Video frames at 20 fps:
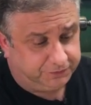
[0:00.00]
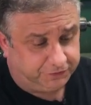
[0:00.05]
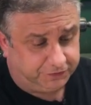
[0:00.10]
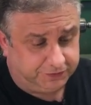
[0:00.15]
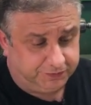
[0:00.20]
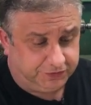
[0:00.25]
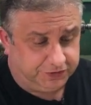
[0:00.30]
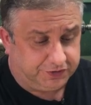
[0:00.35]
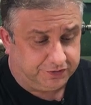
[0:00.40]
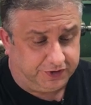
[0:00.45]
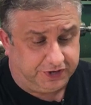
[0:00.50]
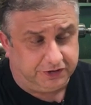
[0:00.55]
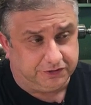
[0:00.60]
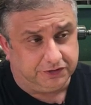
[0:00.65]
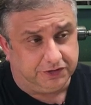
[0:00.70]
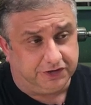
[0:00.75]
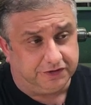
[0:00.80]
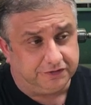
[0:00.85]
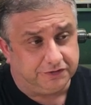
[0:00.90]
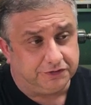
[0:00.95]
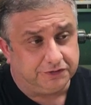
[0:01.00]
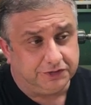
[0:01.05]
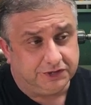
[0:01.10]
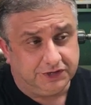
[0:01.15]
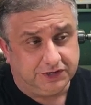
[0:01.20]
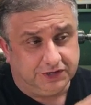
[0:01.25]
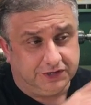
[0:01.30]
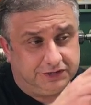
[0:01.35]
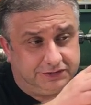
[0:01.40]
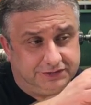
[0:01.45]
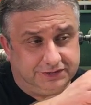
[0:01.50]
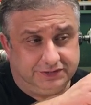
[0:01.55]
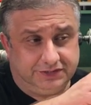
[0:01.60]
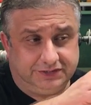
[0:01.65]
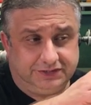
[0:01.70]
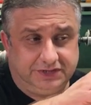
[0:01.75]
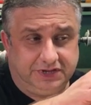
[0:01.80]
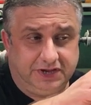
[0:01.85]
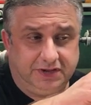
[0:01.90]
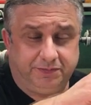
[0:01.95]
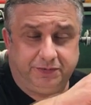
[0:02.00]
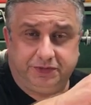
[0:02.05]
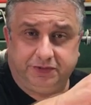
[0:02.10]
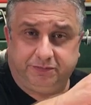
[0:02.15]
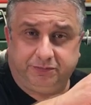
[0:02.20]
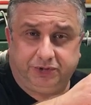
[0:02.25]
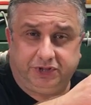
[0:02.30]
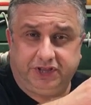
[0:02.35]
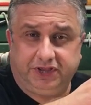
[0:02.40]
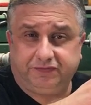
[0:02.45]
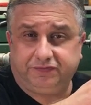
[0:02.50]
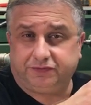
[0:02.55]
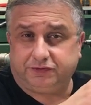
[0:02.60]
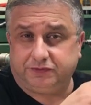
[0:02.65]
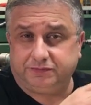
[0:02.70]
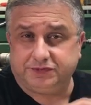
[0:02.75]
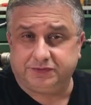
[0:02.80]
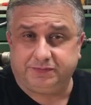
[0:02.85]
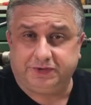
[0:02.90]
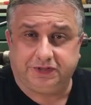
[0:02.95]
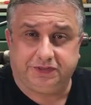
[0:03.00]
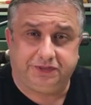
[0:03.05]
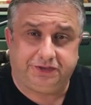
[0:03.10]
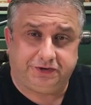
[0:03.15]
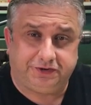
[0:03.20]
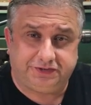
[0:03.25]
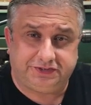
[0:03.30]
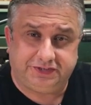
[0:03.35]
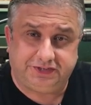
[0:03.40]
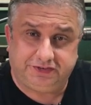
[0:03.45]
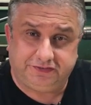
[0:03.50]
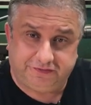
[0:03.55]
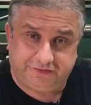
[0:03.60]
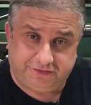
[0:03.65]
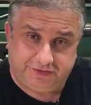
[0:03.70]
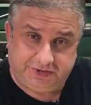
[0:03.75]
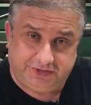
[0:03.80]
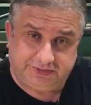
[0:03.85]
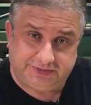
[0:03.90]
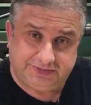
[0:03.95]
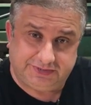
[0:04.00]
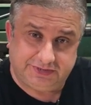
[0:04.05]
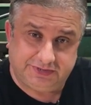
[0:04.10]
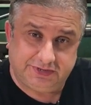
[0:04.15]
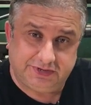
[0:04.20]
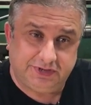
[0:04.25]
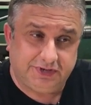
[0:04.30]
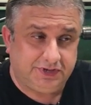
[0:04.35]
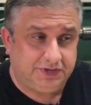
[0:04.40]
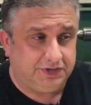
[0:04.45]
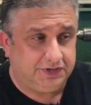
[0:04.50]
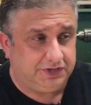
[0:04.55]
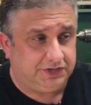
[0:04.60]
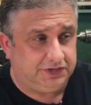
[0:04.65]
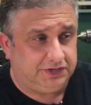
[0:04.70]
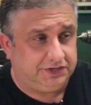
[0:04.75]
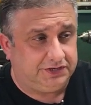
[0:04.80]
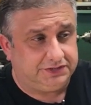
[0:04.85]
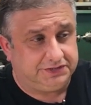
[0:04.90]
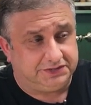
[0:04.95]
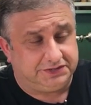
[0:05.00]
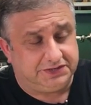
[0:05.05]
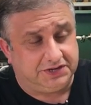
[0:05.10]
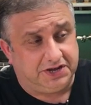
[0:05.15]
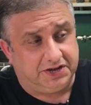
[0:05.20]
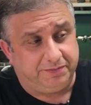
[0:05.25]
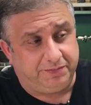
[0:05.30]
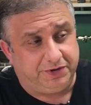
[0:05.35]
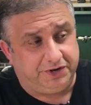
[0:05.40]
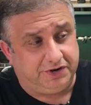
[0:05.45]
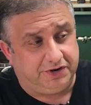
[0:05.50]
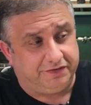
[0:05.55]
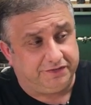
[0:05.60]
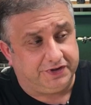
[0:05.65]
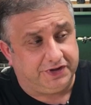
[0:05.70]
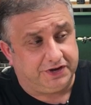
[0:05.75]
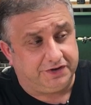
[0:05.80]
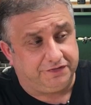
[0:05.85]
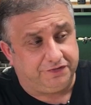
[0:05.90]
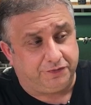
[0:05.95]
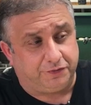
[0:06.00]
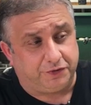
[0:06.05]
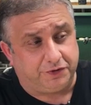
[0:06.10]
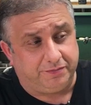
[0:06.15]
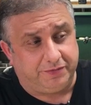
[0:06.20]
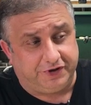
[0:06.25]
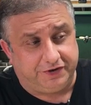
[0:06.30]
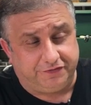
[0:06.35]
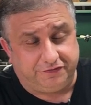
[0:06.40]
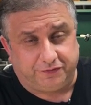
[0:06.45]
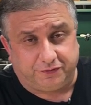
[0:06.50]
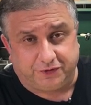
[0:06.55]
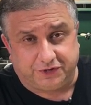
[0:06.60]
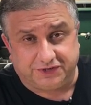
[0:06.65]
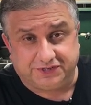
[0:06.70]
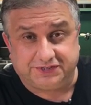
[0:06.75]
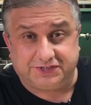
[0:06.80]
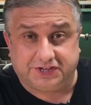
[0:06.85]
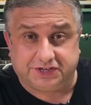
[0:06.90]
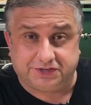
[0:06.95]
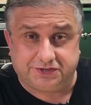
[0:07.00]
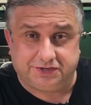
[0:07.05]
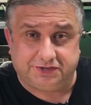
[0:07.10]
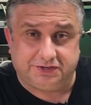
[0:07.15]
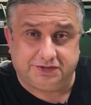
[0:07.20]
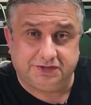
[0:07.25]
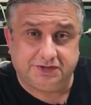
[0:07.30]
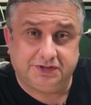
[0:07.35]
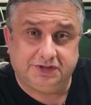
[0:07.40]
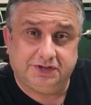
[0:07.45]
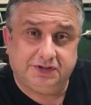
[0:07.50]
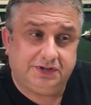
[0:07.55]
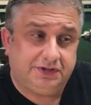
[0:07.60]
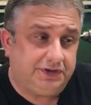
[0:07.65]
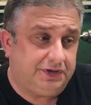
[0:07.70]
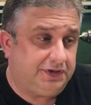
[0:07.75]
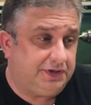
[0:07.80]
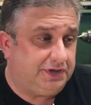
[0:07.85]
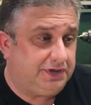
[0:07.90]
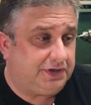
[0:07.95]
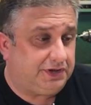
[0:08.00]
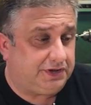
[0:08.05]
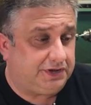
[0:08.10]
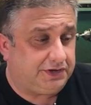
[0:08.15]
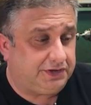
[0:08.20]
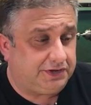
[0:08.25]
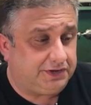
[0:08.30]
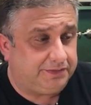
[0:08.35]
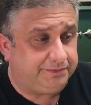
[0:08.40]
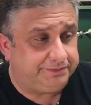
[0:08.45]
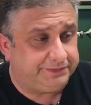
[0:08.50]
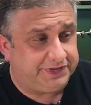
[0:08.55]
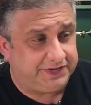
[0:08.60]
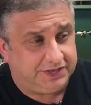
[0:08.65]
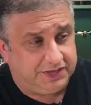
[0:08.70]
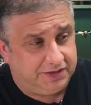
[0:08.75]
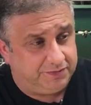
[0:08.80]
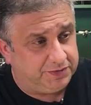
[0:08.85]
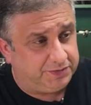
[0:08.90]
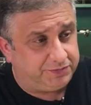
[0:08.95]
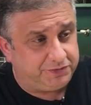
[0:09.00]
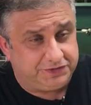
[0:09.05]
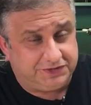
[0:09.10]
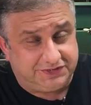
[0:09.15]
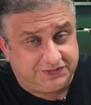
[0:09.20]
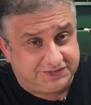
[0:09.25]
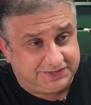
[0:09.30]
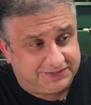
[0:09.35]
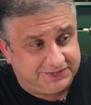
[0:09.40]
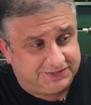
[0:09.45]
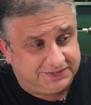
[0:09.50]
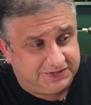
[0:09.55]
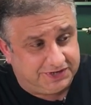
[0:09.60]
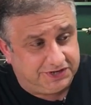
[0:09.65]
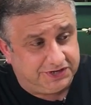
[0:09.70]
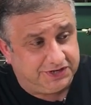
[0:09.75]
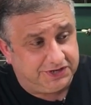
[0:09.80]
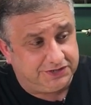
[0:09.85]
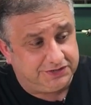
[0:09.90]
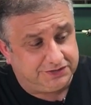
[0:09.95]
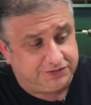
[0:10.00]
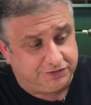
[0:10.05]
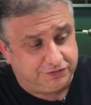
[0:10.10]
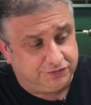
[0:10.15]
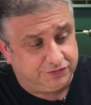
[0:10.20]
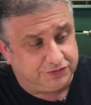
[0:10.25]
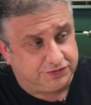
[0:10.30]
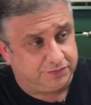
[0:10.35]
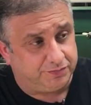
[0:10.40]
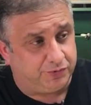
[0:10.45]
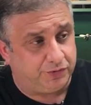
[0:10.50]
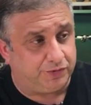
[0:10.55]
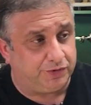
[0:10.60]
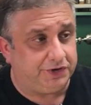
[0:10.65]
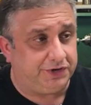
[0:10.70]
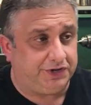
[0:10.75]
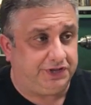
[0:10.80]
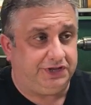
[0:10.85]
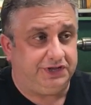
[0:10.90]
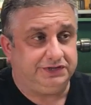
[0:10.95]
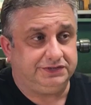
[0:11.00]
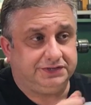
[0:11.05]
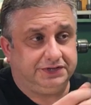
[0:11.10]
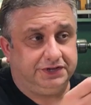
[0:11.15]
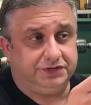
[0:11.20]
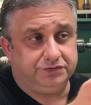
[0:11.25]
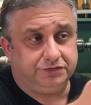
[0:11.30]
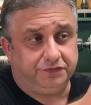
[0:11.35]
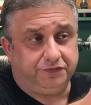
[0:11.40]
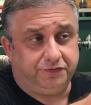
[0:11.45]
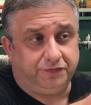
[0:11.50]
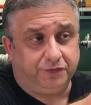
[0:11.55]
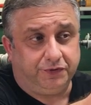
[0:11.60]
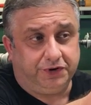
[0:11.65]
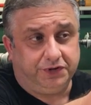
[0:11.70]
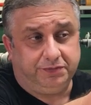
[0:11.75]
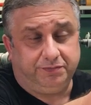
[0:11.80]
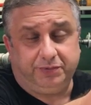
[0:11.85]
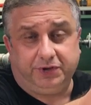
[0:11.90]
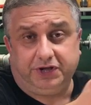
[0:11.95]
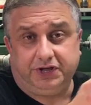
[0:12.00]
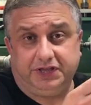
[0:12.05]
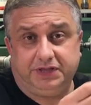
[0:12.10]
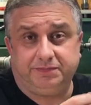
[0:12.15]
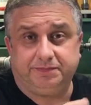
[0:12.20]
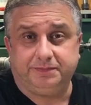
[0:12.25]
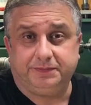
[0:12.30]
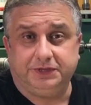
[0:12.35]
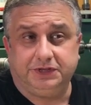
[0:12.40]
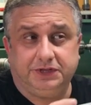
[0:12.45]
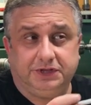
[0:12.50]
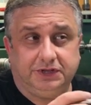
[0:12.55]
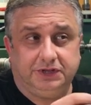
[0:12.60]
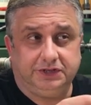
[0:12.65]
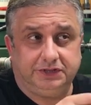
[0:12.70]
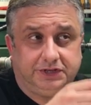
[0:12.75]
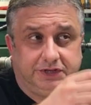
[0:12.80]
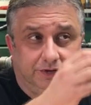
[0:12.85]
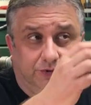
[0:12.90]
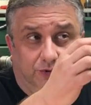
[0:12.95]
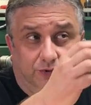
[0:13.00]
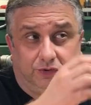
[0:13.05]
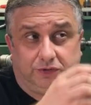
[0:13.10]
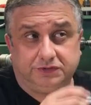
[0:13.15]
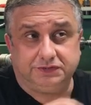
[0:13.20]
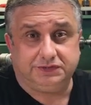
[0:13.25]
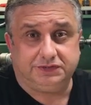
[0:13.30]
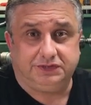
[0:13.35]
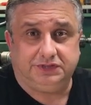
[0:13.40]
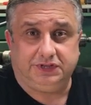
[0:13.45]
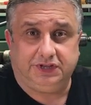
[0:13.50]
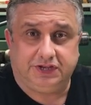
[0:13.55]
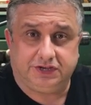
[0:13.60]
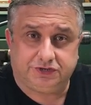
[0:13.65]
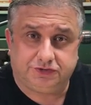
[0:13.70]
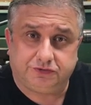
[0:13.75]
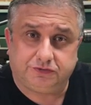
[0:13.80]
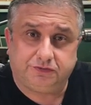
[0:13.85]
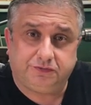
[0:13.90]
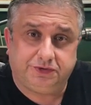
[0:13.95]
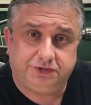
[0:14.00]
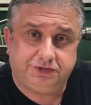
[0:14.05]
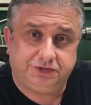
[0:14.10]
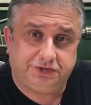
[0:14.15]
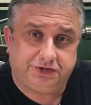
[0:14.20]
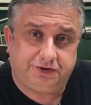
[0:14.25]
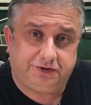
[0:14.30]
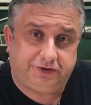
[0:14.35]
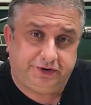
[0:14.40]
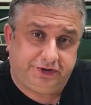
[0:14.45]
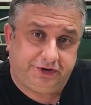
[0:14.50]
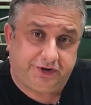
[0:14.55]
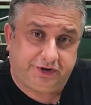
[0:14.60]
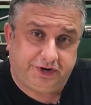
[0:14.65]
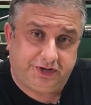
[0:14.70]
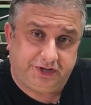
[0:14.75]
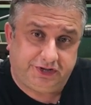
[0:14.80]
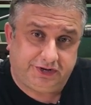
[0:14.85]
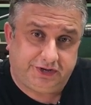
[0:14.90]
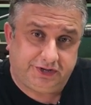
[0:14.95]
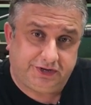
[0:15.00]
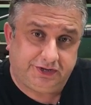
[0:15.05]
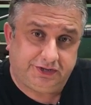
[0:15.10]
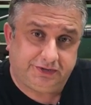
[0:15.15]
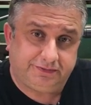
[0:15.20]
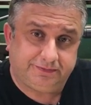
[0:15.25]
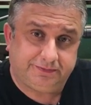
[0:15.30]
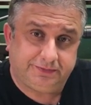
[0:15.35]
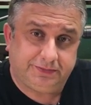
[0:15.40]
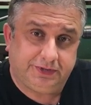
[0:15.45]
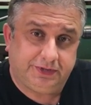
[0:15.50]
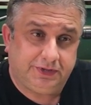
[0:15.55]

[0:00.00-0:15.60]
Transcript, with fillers: from the ground level to the top of the platform is about 13 feet. And at the top here, I've got a four by four section. Um, I came up with this design to support a Schedule 40 pipe that holds the actual wind generator head on it.